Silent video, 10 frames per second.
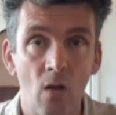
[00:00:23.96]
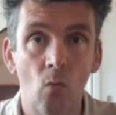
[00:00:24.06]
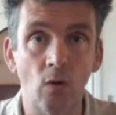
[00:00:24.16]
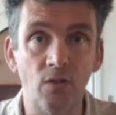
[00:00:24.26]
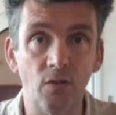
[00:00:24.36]

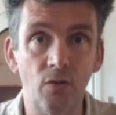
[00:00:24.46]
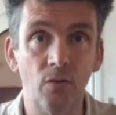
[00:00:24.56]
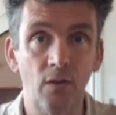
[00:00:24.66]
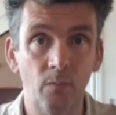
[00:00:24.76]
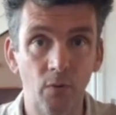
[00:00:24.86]
What you do,
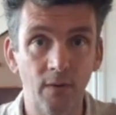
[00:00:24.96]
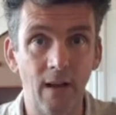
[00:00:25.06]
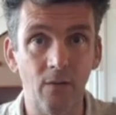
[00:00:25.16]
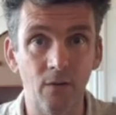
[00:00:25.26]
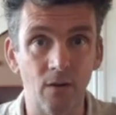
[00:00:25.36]
you put
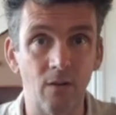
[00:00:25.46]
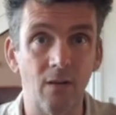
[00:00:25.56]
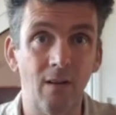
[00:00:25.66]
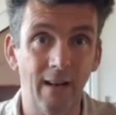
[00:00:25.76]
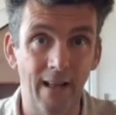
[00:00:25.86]
down your
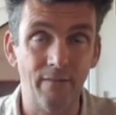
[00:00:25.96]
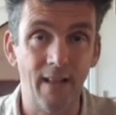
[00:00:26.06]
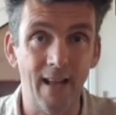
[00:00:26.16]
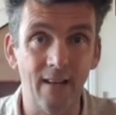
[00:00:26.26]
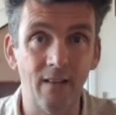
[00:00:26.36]
left
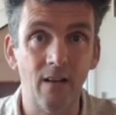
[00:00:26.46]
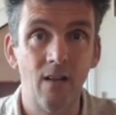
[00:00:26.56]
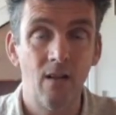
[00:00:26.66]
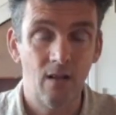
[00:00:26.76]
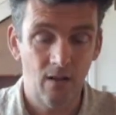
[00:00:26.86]
hand.
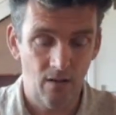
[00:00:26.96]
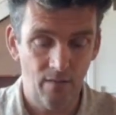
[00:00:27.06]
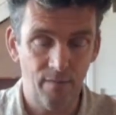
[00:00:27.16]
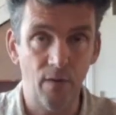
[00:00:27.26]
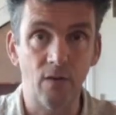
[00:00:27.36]

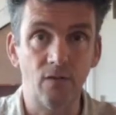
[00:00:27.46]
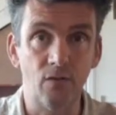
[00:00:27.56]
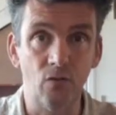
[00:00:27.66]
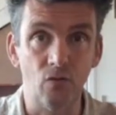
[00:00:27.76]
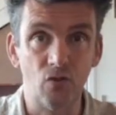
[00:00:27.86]
First
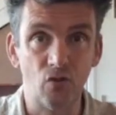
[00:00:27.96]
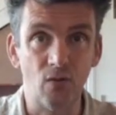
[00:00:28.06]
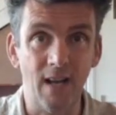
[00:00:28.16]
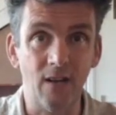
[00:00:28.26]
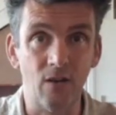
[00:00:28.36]
you
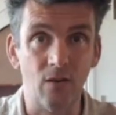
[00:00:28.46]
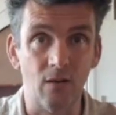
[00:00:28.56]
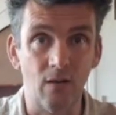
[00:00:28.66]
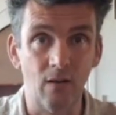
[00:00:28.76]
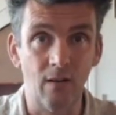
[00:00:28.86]
strike
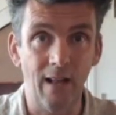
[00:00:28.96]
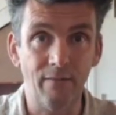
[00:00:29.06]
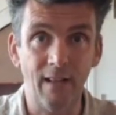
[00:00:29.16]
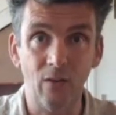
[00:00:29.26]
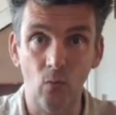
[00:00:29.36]
your
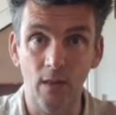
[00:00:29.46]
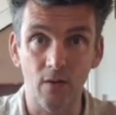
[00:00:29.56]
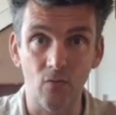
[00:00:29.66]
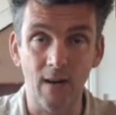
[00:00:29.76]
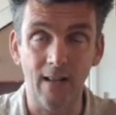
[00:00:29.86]
left hand with
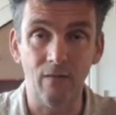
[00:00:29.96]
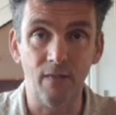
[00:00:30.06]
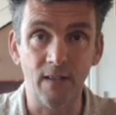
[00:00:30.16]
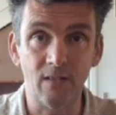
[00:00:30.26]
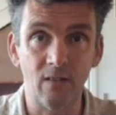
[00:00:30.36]
your right
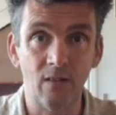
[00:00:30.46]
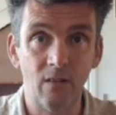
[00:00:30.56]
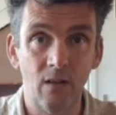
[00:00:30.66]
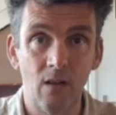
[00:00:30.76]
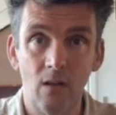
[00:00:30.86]
fist.
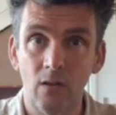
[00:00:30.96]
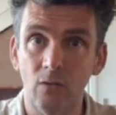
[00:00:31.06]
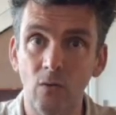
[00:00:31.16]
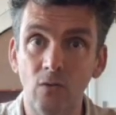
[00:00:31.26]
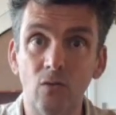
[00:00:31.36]

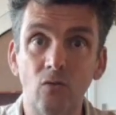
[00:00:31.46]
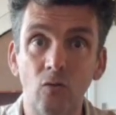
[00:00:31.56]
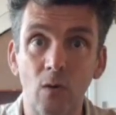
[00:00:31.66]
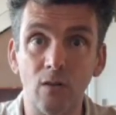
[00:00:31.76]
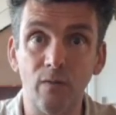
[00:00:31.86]
Don't use
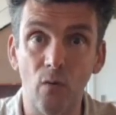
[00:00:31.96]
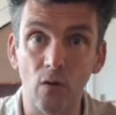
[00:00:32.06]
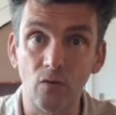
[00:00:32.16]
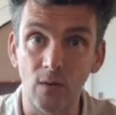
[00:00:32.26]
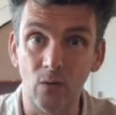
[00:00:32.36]
too much
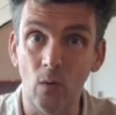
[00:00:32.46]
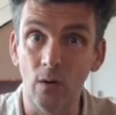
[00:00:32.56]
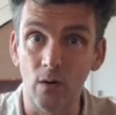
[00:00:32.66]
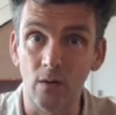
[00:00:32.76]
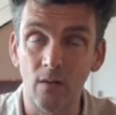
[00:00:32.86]
force or it will
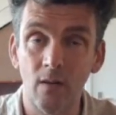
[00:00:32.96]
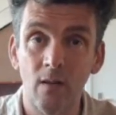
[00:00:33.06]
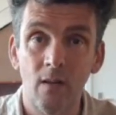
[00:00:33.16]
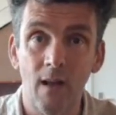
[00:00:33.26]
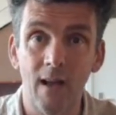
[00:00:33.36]
hurt,
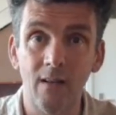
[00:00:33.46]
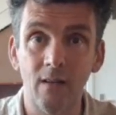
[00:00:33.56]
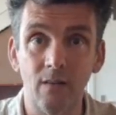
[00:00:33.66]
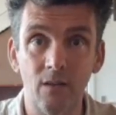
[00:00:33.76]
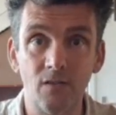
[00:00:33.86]

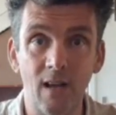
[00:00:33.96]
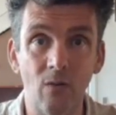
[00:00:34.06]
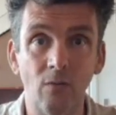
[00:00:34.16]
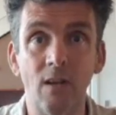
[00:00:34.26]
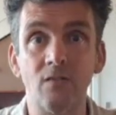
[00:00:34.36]
and the
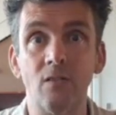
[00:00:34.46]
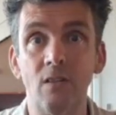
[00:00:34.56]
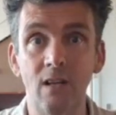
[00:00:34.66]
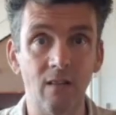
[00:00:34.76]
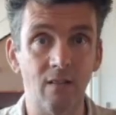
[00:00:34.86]
sound doesn't
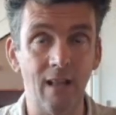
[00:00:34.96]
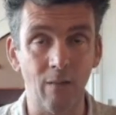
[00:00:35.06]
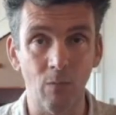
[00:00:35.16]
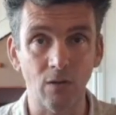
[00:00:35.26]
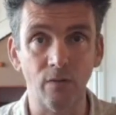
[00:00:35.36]
need
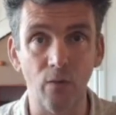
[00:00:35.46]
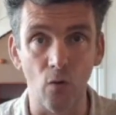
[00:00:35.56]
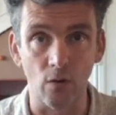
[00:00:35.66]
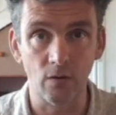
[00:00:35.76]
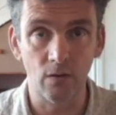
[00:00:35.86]
that much
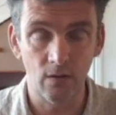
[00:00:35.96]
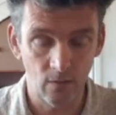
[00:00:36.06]
force.